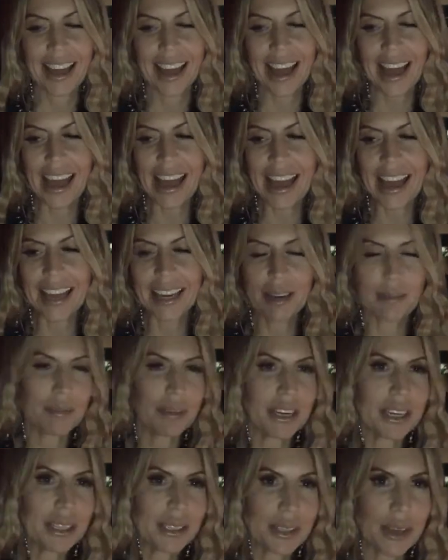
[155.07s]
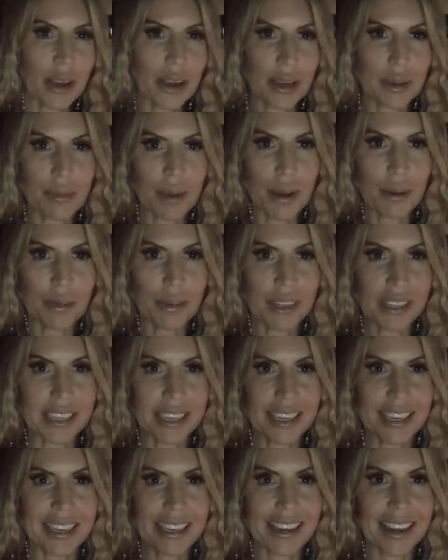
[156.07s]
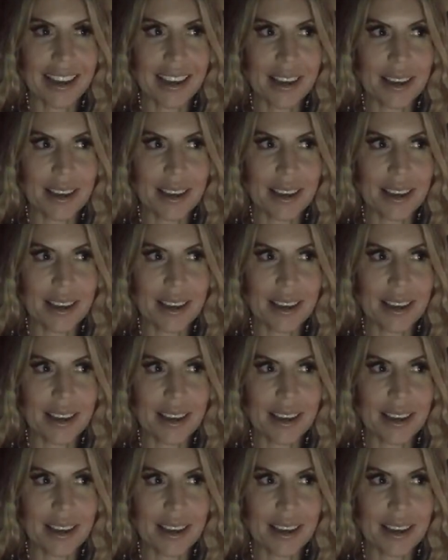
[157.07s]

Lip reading: And I'm gonna talk about really